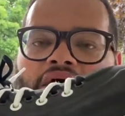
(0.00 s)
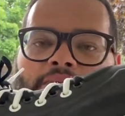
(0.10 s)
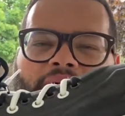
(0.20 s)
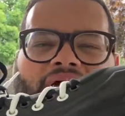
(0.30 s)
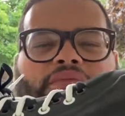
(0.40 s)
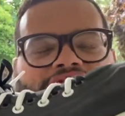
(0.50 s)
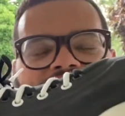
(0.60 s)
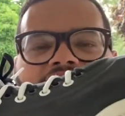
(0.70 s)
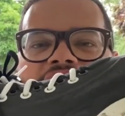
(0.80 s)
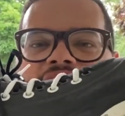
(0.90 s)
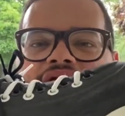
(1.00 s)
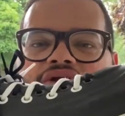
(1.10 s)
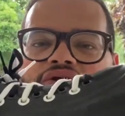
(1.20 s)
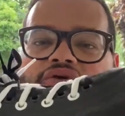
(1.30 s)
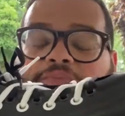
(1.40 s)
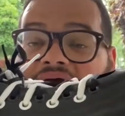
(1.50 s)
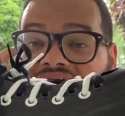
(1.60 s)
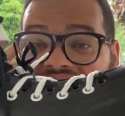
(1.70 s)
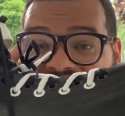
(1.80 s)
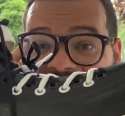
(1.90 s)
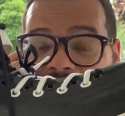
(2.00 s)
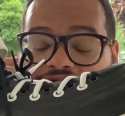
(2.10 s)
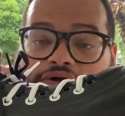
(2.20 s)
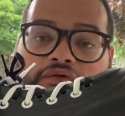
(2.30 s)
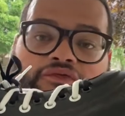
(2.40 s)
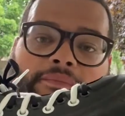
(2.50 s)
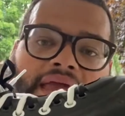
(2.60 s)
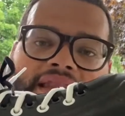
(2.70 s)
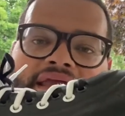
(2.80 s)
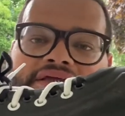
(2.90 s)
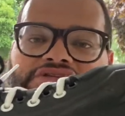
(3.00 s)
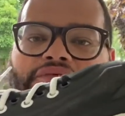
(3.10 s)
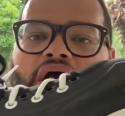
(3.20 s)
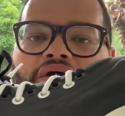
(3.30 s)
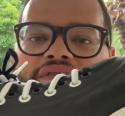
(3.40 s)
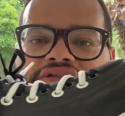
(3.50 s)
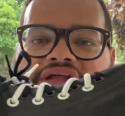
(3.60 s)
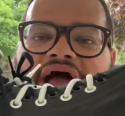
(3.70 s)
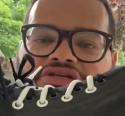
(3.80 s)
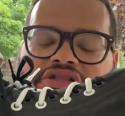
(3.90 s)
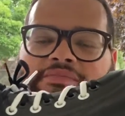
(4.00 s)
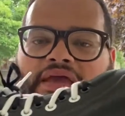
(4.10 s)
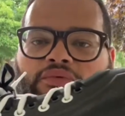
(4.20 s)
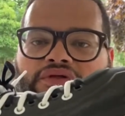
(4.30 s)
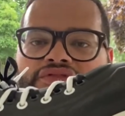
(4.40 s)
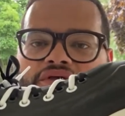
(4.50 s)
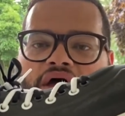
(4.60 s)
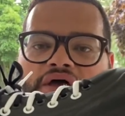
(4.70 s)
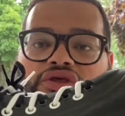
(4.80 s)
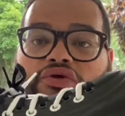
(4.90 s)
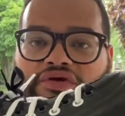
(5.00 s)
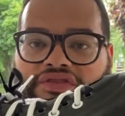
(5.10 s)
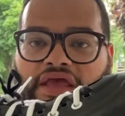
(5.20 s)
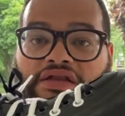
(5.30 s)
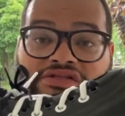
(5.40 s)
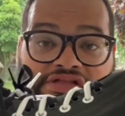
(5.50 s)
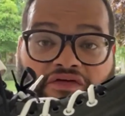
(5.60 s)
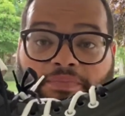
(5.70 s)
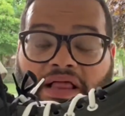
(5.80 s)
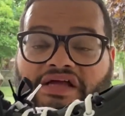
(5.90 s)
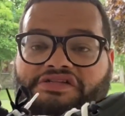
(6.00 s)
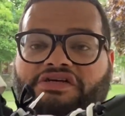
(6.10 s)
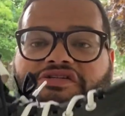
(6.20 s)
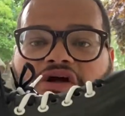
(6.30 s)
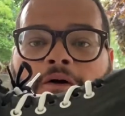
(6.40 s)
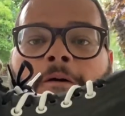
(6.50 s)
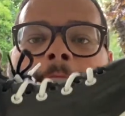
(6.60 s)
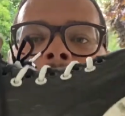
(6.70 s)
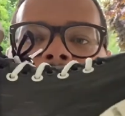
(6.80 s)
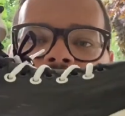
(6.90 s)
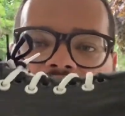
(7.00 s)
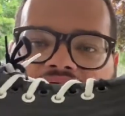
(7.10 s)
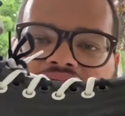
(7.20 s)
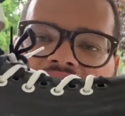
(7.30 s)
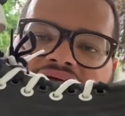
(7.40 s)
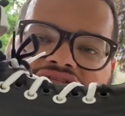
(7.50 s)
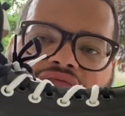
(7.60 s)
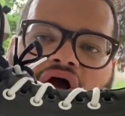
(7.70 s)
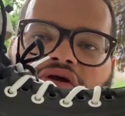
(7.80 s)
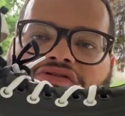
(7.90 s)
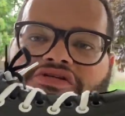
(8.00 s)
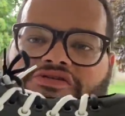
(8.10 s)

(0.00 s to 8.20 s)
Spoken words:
but I would say that you probably get the same result from any anti-rocker that's actually made with urethane instead of plastic. So love the anti-rockers as